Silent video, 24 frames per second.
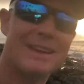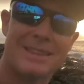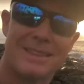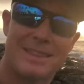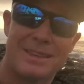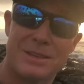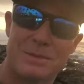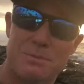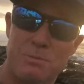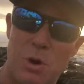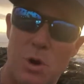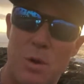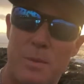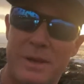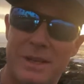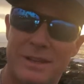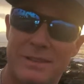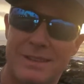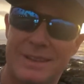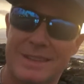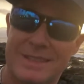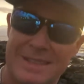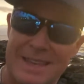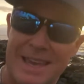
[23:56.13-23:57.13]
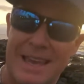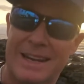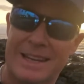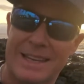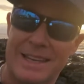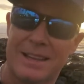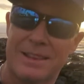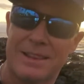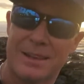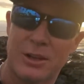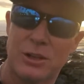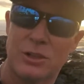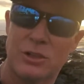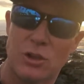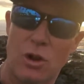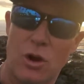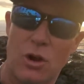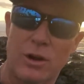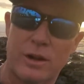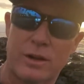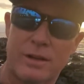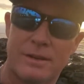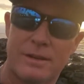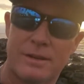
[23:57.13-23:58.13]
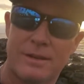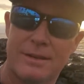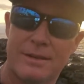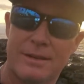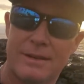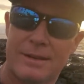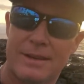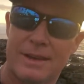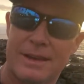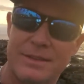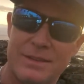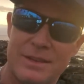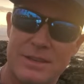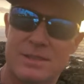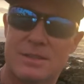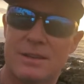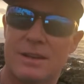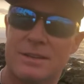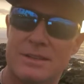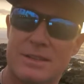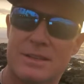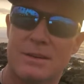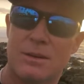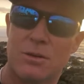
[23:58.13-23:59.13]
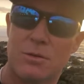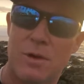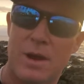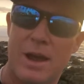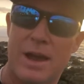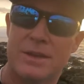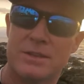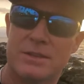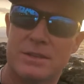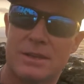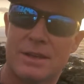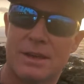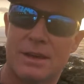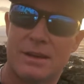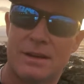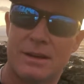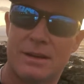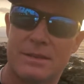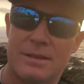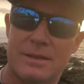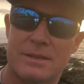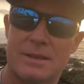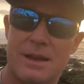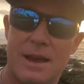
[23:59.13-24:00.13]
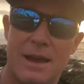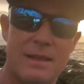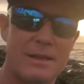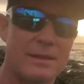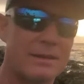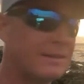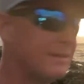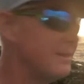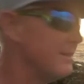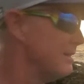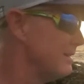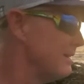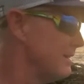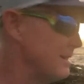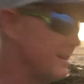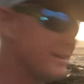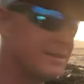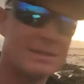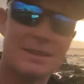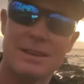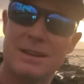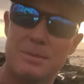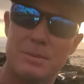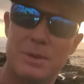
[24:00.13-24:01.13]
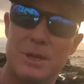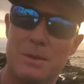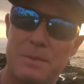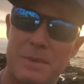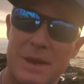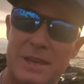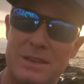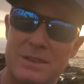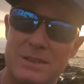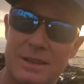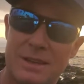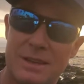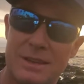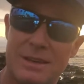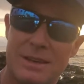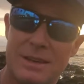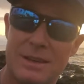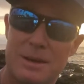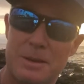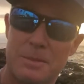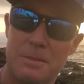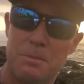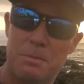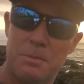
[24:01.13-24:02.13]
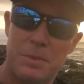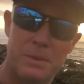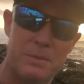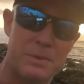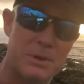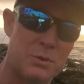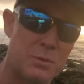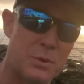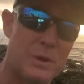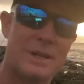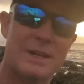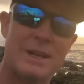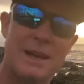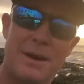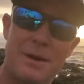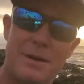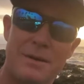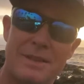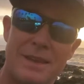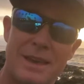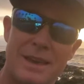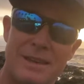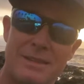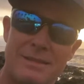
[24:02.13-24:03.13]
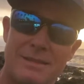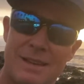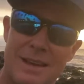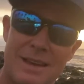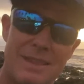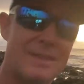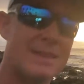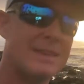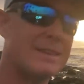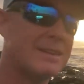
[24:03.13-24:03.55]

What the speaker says: this moment, it's getting a little dark. And the sun's gonna rise again on this island, and it's gonna be amazing. But between now and then, I think